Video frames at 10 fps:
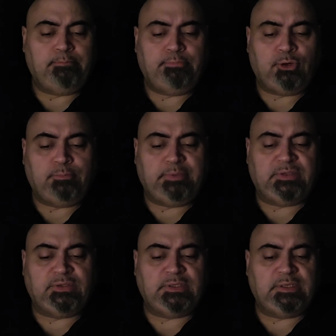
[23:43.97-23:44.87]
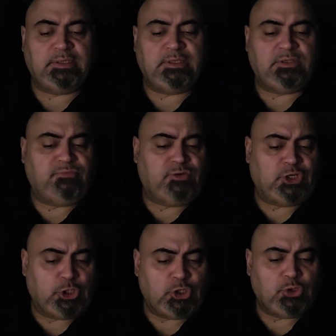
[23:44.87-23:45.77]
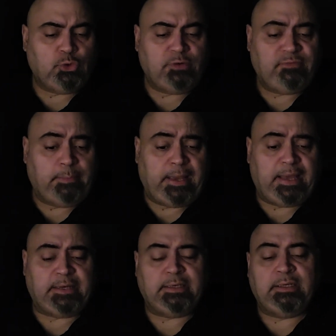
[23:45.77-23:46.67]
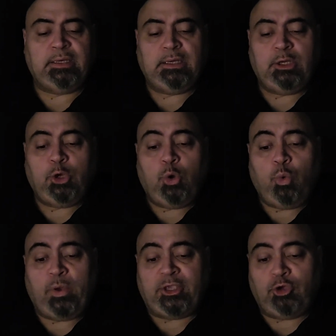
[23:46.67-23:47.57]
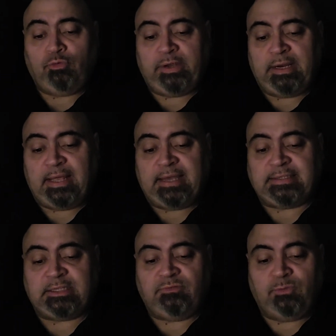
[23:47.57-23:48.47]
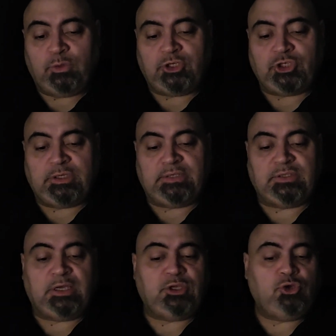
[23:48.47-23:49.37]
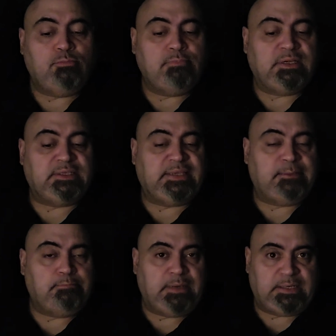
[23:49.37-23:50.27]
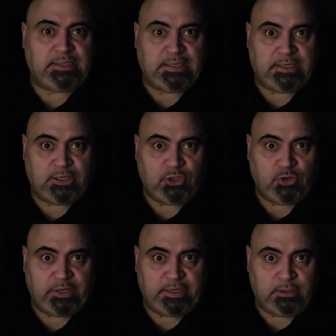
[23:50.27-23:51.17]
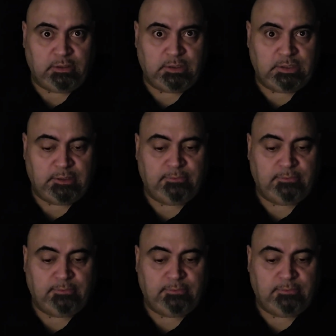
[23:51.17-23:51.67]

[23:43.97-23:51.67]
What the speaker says: purpose is for good or for bad. When you realize its foolishness, you must admit your guilt.